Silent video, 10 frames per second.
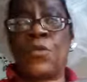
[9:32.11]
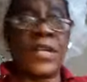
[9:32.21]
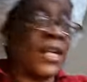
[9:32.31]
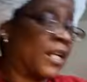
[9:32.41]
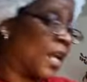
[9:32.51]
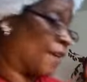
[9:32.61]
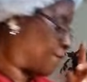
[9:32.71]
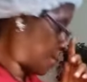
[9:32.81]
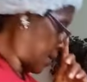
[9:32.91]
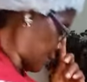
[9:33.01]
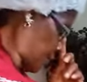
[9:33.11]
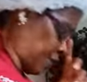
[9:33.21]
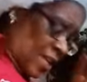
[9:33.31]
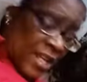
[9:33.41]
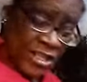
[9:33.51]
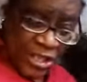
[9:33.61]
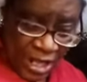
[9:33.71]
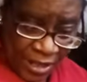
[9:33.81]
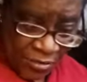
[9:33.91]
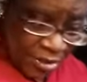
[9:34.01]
four ninety nine for my little flashlight.